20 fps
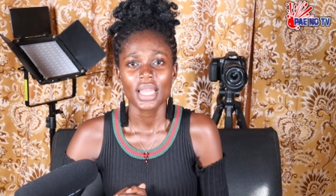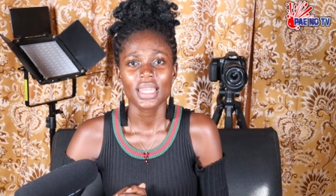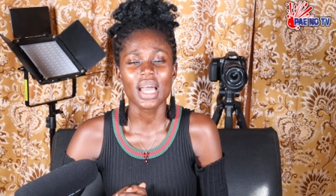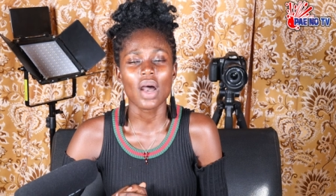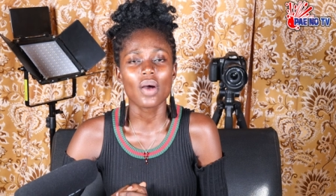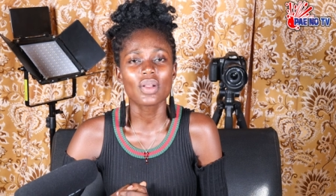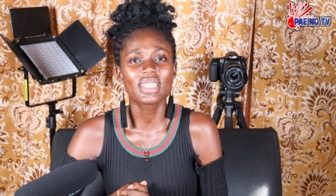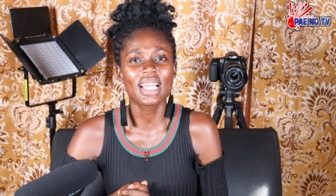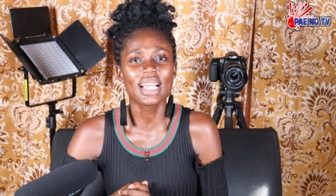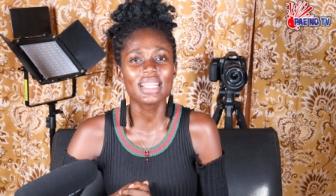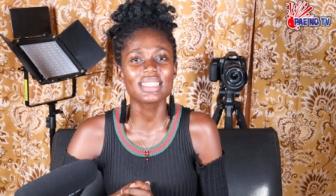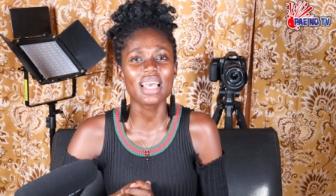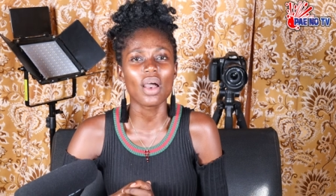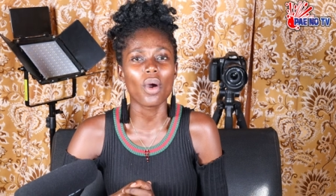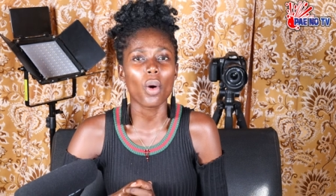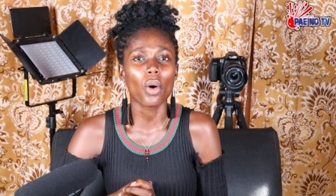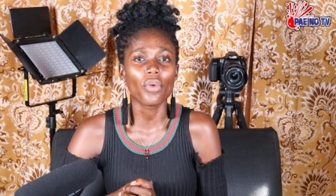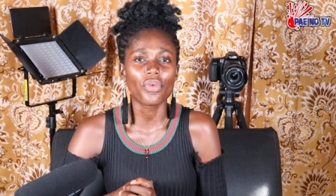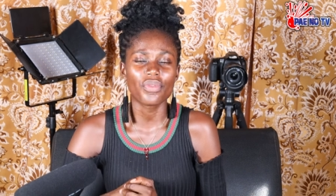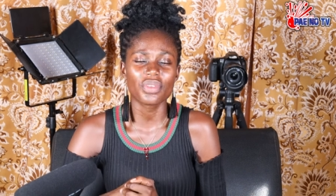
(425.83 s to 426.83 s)
Now, the
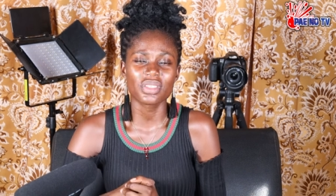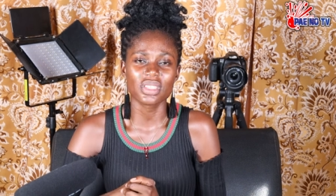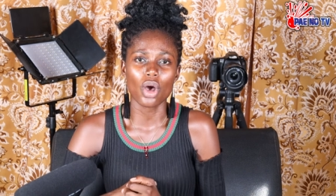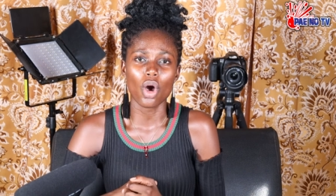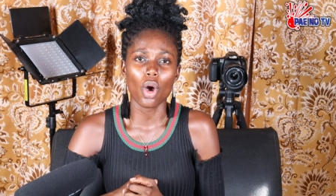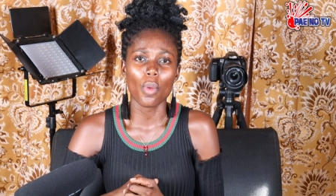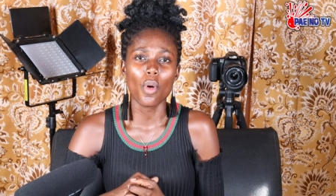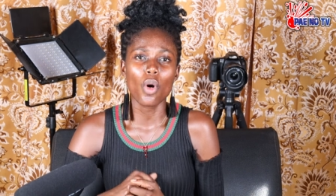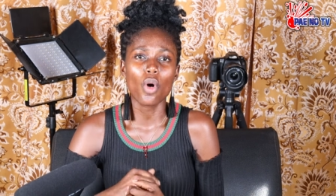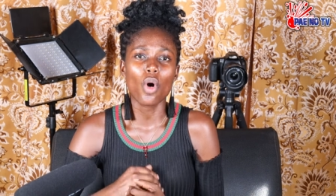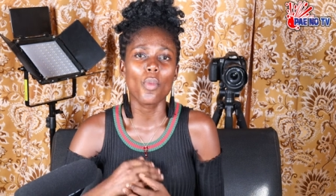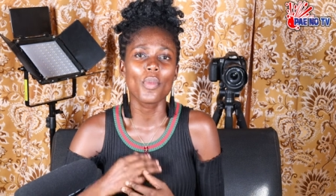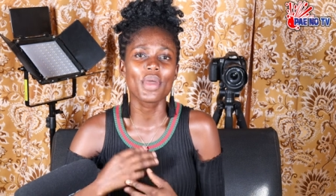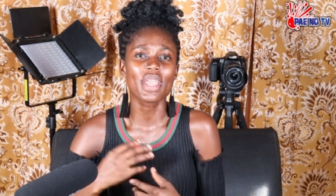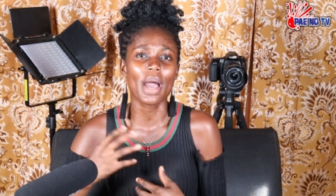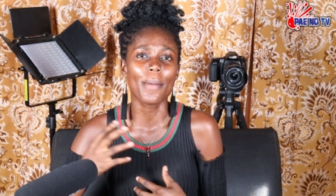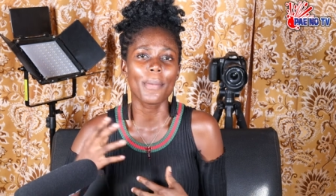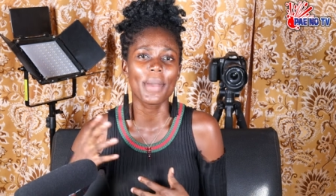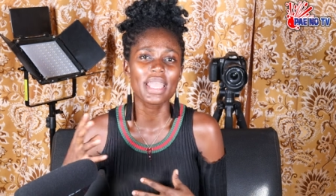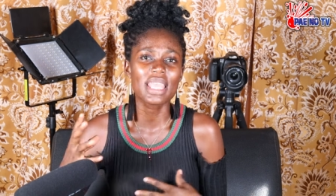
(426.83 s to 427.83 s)
entire people who are coming from
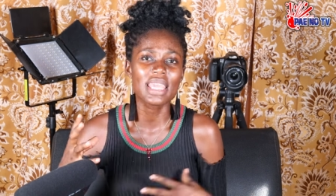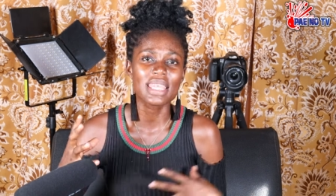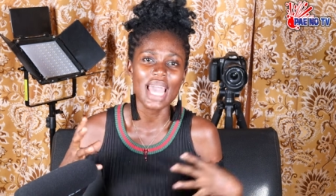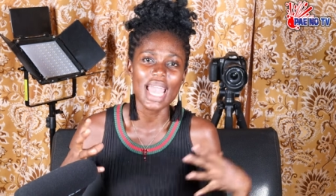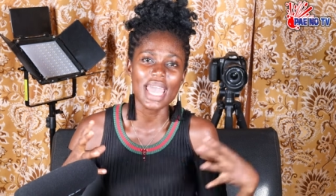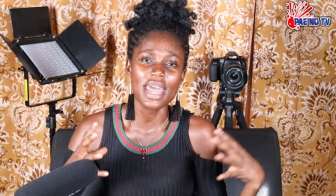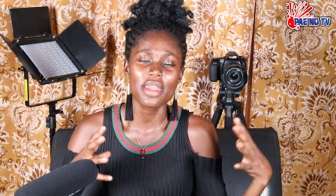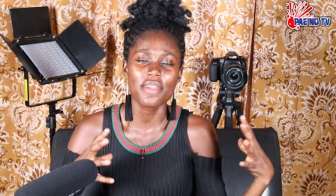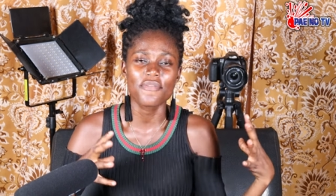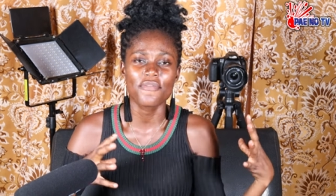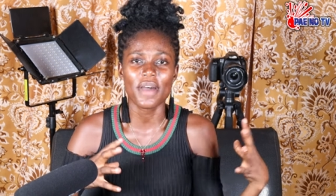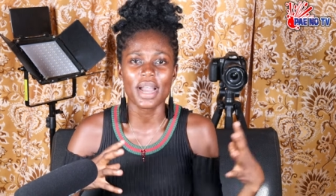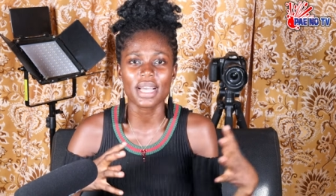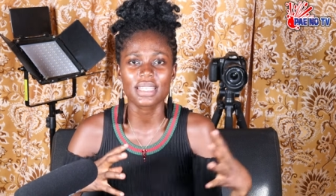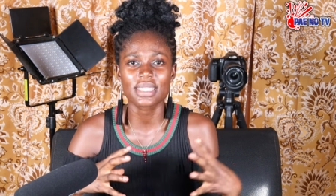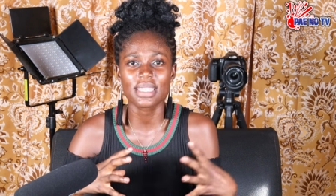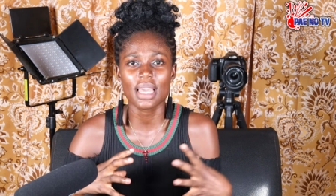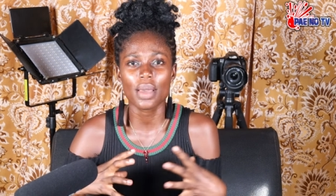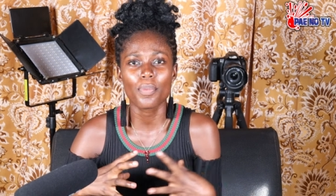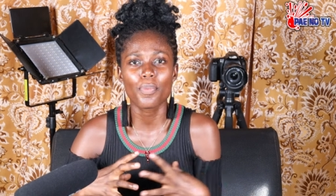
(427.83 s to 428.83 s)
here, being in the
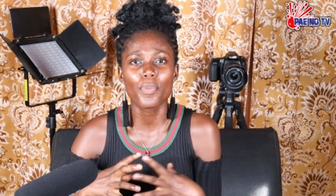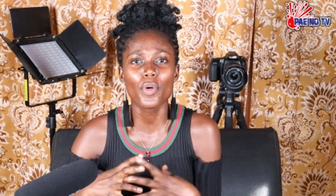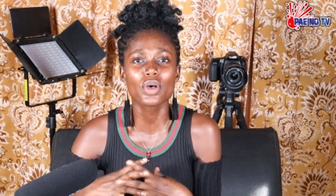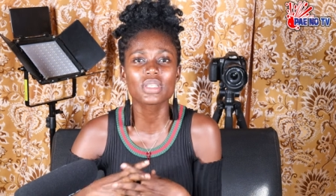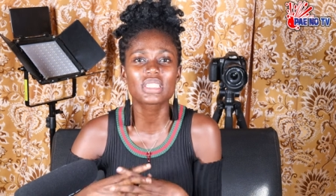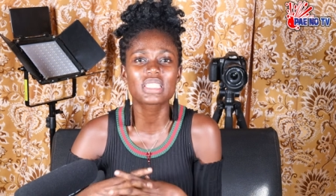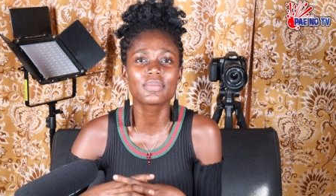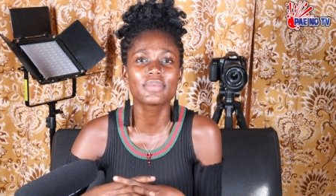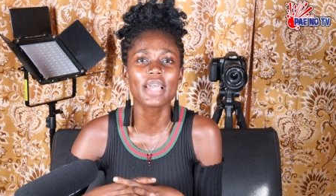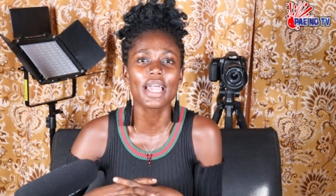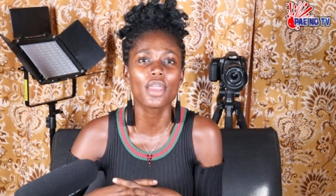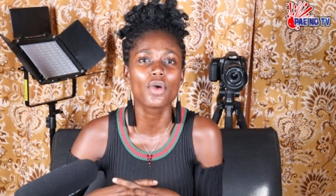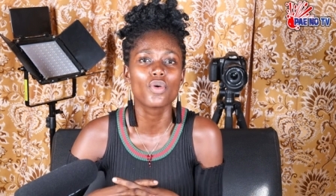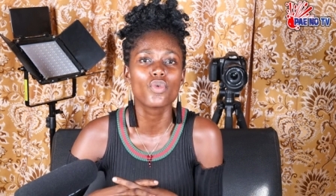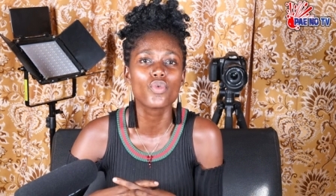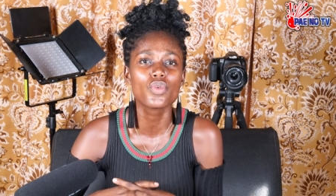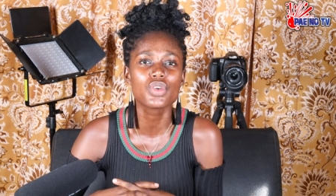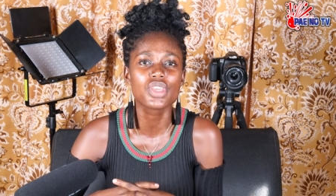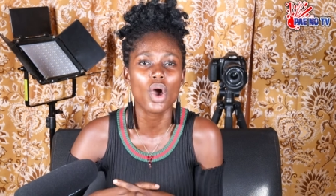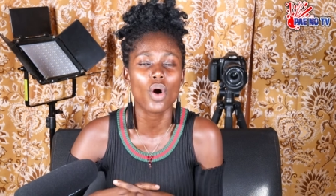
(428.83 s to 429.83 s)
fact say, post it
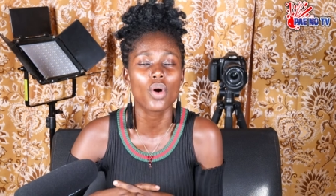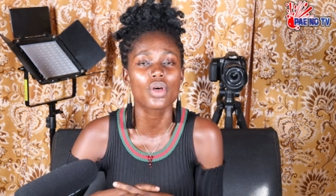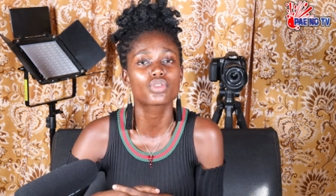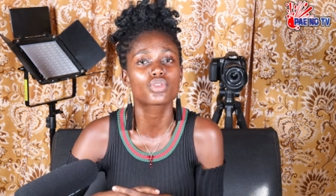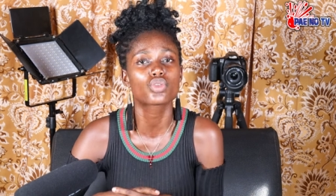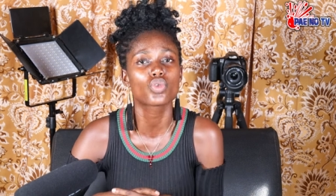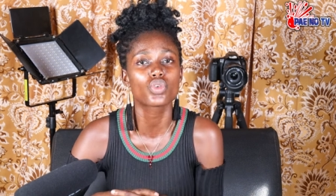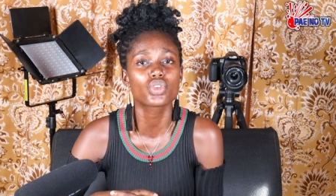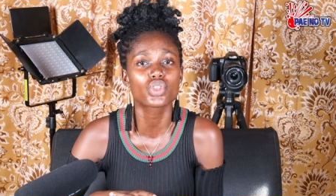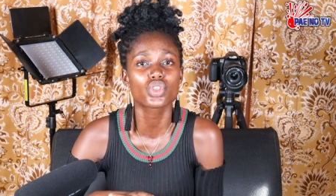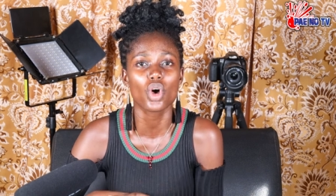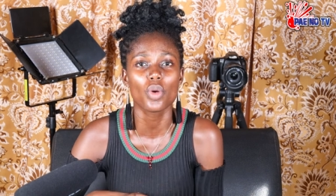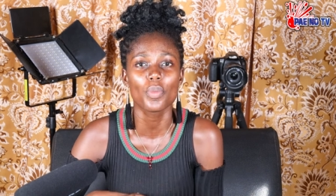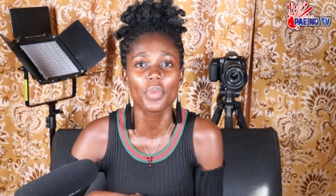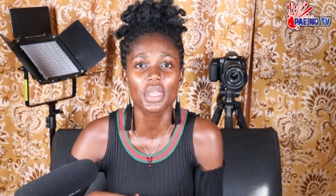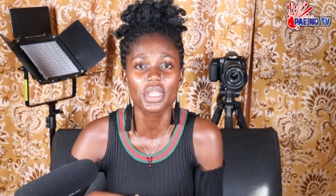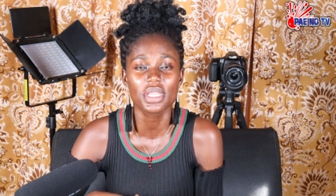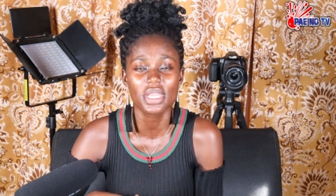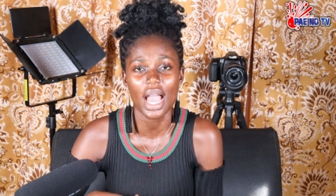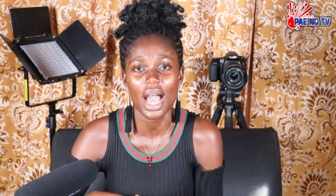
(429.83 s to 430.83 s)
there on social
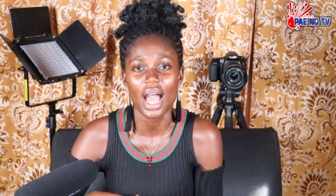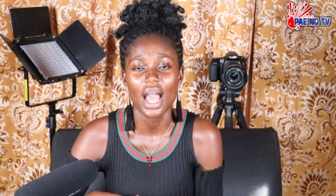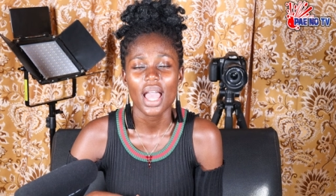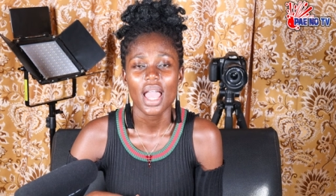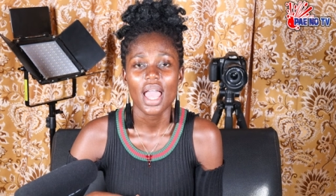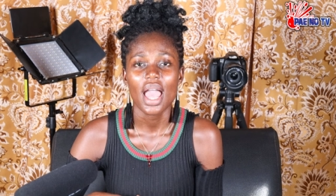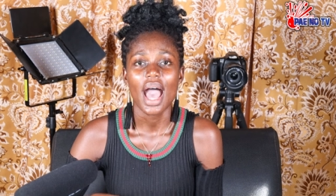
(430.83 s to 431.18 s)
media.